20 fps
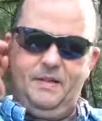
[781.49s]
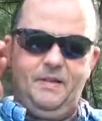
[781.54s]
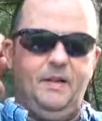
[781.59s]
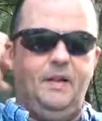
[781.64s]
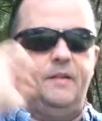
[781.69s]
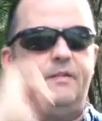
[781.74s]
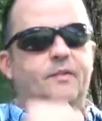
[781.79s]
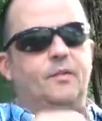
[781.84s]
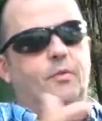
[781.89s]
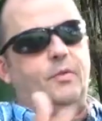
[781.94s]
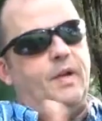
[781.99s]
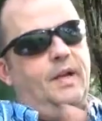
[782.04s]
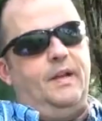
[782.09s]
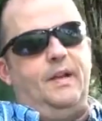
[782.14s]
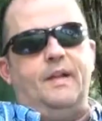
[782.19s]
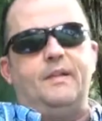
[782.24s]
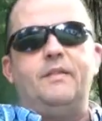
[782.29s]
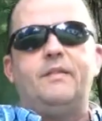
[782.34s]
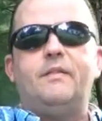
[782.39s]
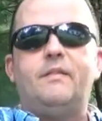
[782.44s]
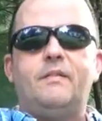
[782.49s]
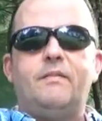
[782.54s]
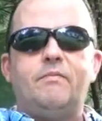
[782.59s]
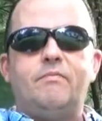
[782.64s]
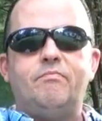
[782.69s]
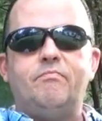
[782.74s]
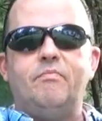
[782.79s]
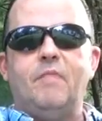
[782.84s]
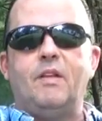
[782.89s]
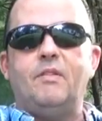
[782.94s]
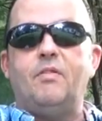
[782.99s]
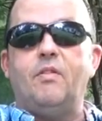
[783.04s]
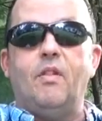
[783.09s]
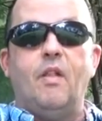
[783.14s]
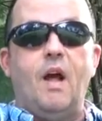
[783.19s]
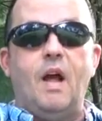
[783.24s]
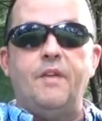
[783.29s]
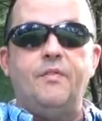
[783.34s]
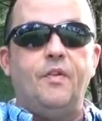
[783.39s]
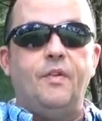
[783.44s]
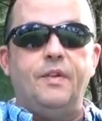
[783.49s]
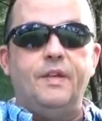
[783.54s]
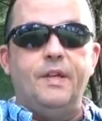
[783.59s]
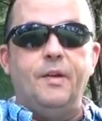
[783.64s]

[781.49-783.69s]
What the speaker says: that's okay. That's life on the